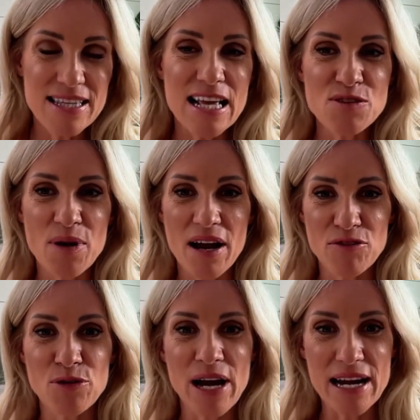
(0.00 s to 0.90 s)
And that's why
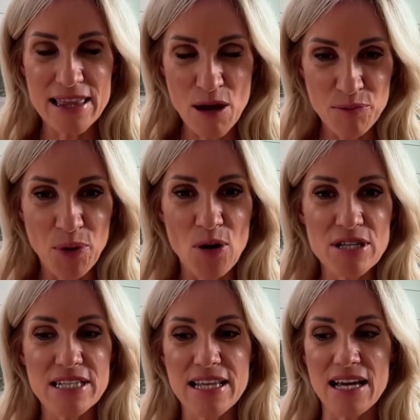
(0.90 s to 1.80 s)
I've created that
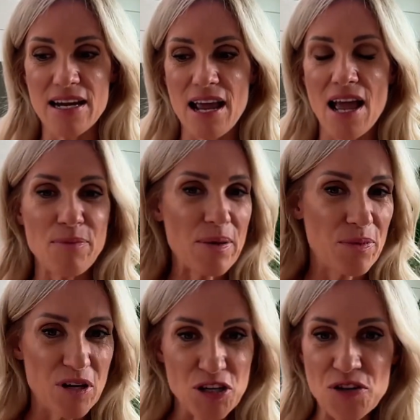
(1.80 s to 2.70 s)
bot that
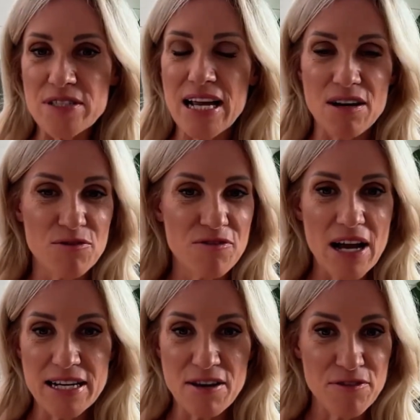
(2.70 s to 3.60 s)
people can use that and
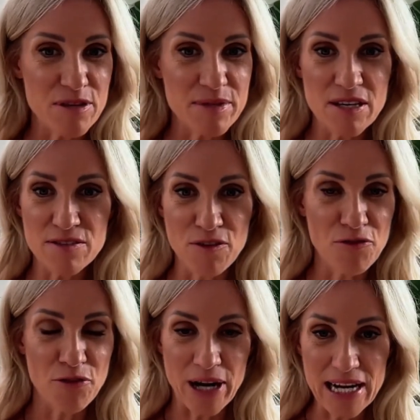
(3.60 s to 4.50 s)
find out for themselves for
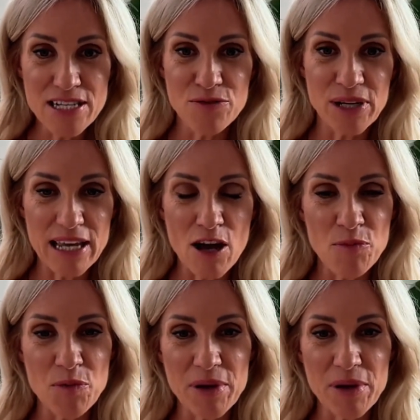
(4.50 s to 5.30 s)
free to really help them.